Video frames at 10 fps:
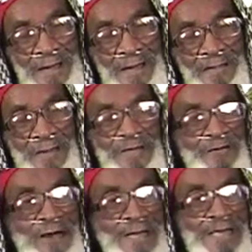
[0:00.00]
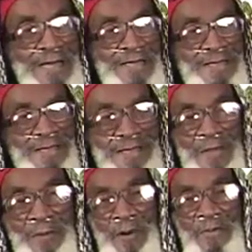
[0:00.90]
Running around like this is
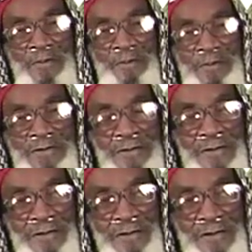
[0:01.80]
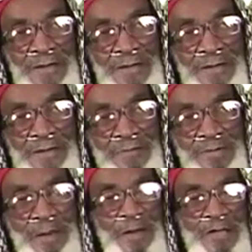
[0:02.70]
some movie picture,
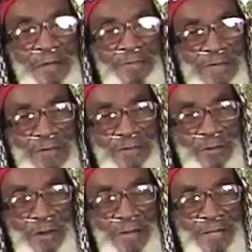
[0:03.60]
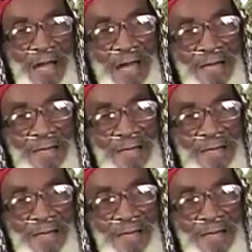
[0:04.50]
blowing up things and whatnot.